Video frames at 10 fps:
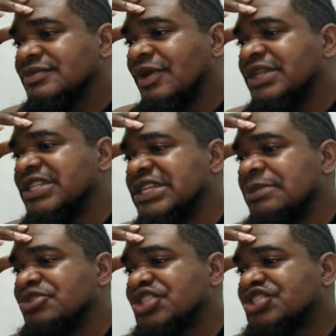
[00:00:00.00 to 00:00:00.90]
One thing,
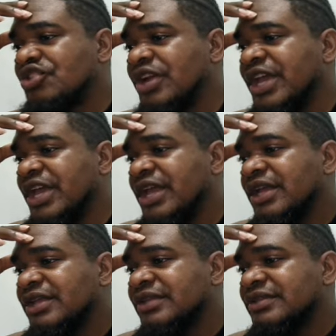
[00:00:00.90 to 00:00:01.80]
them too strong, eh?
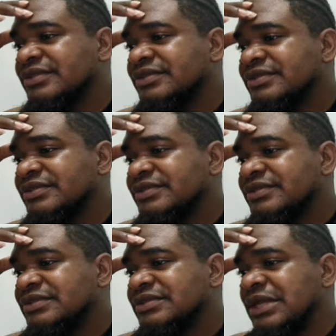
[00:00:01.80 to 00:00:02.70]

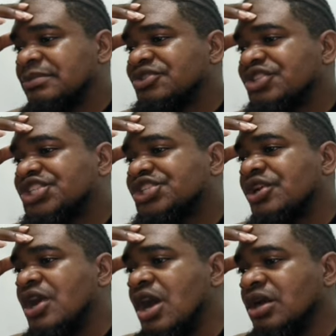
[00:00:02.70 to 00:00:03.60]
Them too
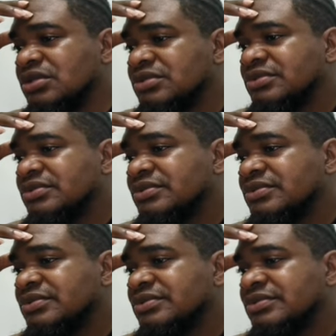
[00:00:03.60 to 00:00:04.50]
strong.
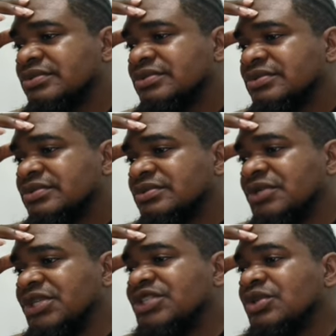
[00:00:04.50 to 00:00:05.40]

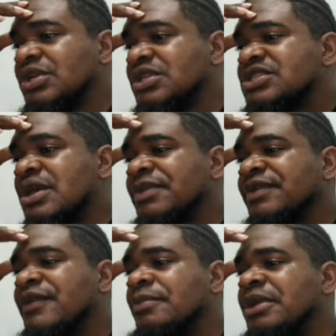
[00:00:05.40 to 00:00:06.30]
We need to learn something
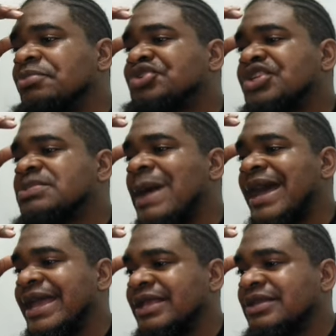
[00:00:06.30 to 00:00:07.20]
from them trees,
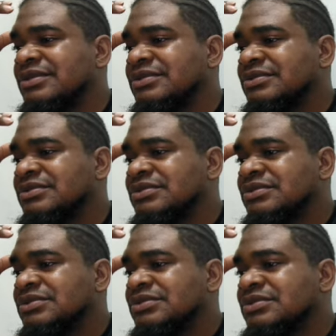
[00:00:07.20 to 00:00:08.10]
by.
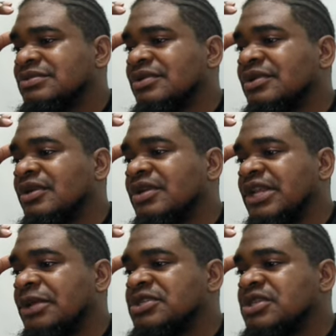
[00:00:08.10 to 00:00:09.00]
Well, not all of
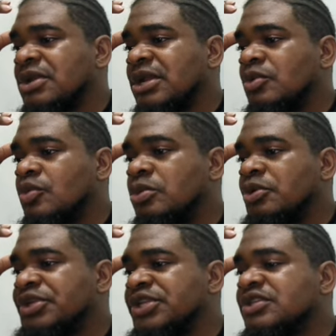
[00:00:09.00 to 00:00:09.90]
them, some of them go. But
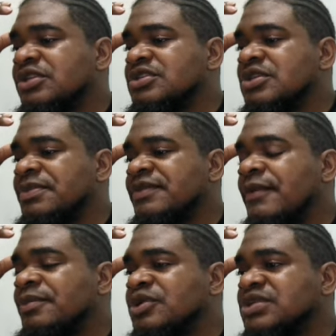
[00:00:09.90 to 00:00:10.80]
we need to learn something
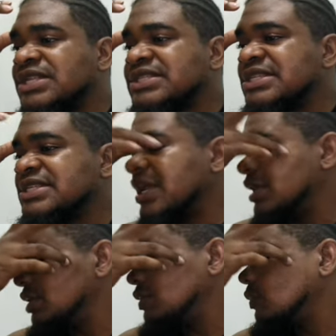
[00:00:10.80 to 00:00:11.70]
from those that still standing.